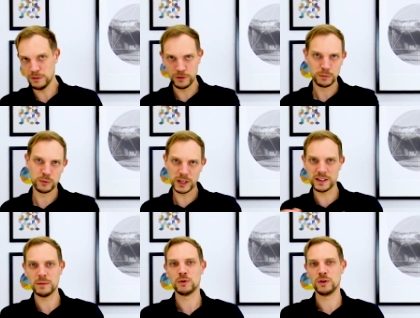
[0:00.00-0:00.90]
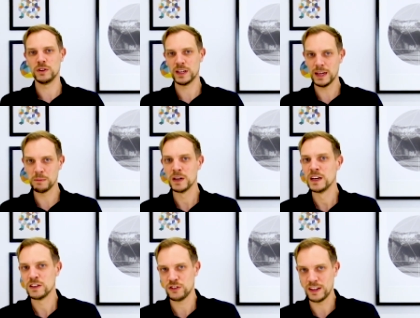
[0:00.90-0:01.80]
If you bring them to your game,
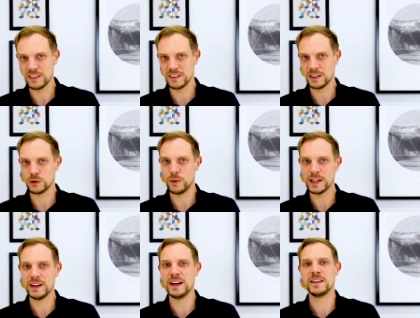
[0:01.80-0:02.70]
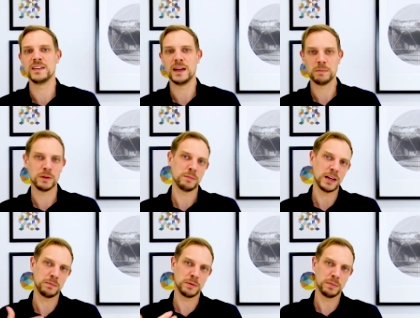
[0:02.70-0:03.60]
chances are quite high that Apple
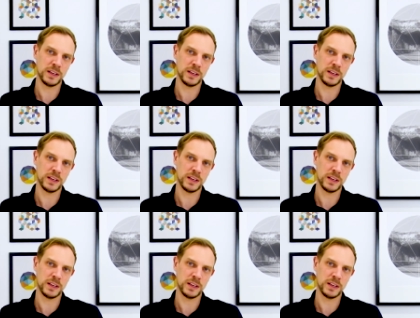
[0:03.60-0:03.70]
might